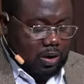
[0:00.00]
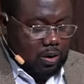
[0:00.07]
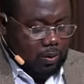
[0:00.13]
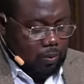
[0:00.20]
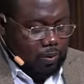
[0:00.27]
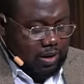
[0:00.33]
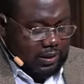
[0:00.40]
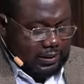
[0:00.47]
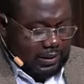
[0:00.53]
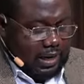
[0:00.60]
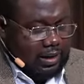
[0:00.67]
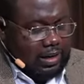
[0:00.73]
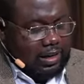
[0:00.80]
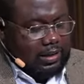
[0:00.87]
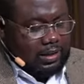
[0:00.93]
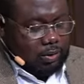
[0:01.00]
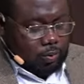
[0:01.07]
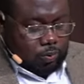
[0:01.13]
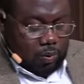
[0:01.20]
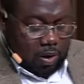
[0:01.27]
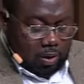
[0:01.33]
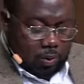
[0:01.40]
We are scared that this
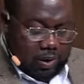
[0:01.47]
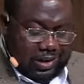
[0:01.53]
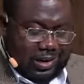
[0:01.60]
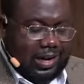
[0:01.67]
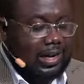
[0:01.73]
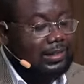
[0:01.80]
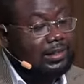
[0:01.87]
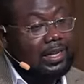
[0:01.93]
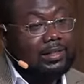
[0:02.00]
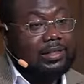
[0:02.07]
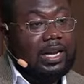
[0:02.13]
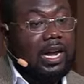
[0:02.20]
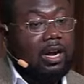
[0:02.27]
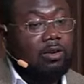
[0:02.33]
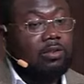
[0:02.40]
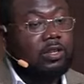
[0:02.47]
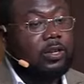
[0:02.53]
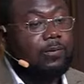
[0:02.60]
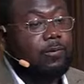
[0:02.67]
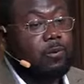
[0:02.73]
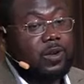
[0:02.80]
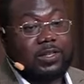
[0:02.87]
world will cast us out
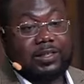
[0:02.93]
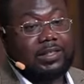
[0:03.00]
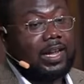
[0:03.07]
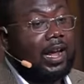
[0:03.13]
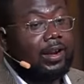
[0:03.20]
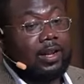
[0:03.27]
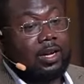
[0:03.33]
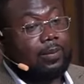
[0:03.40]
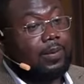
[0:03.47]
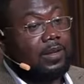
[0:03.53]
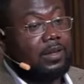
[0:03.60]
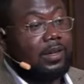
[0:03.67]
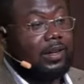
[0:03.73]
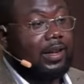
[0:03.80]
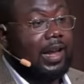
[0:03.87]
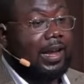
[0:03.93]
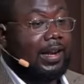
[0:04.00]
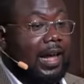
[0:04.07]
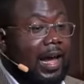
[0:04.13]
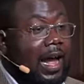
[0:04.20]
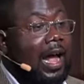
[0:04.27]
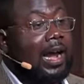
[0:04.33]
if we stand up and
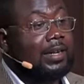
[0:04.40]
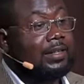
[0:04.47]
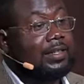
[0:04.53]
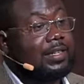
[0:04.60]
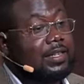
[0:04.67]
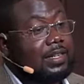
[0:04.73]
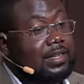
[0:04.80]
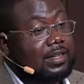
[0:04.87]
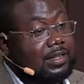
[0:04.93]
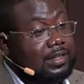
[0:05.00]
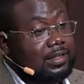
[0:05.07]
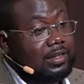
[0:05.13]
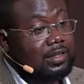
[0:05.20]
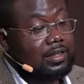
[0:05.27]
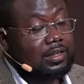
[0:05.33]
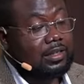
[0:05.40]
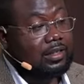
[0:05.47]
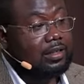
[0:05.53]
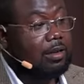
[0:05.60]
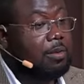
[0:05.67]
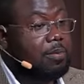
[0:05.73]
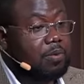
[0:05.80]
act.
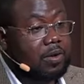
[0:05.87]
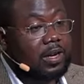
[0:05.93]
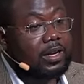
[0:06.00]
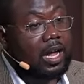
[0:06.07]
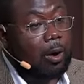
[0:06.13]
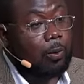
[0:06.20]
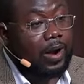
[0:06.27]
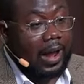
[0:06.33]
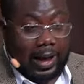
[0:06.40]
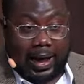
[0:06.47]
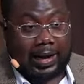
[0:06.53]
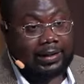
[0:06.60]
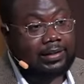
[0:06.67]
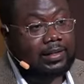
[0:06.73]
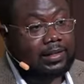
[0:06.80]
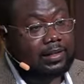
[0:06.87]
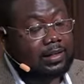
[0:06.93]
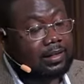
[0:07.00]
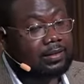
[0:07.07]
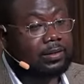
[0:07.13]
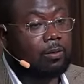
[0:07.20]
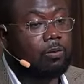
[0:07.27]
Let me put it that way, act
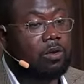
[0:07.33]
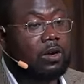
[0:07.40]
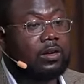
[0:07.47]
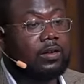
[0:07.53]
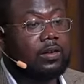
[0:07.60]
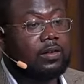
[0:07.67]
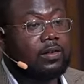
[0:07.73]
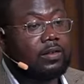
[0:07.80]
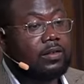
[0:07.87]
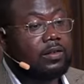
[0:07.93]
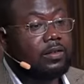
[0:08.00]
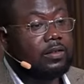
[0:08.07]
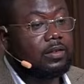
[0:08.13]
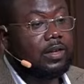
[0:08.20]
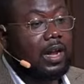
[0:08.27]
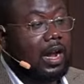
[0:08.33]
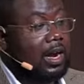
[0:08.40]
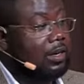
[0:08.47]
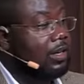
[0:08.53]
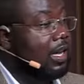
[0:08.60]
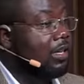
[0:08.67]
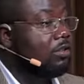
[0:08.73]
is the word.
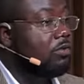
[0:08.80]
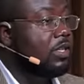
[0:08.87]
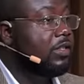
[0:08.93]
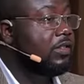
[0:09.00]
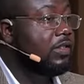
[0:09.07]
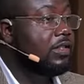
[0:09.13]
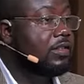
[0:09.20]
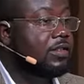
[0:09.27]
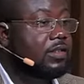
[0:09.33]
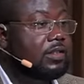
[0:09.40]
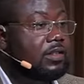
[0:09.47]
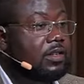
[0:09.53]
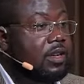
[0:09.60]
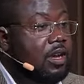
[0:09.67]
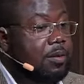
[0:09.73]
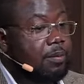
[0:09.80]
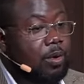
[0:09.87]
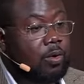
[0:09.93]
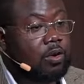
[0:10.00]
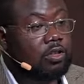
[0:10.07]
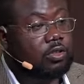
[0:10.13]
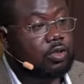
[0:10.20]
Act like Christians,
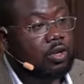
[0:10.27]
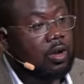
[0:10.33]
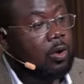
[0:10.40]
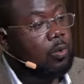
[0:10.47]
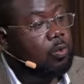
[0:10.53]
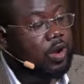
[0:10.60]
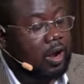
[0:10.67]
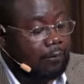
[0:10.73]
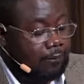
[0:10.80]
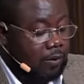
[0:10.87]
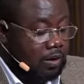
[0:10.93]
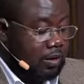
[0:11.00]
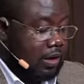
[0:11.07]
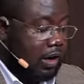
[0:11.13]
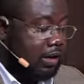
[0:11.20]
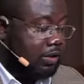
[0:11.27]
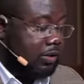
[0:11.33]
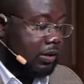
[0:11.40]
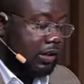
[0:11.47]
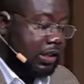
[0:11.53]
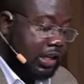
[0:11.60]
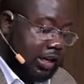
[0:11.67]
because we have forgot to
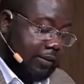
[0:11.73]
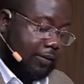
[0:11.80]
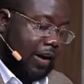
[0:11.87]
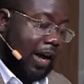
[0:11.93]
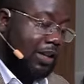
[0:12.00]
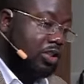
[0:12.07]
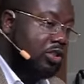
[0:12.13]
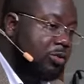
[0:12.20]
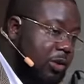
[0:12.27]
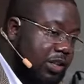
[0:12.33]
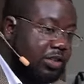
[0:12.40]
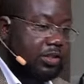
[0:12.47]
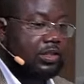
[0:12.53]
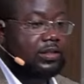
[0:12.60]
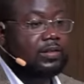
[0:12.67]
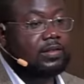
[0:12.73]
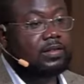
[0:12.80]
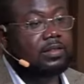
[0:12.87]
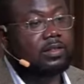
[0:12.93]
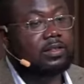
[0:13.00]
live as Christians.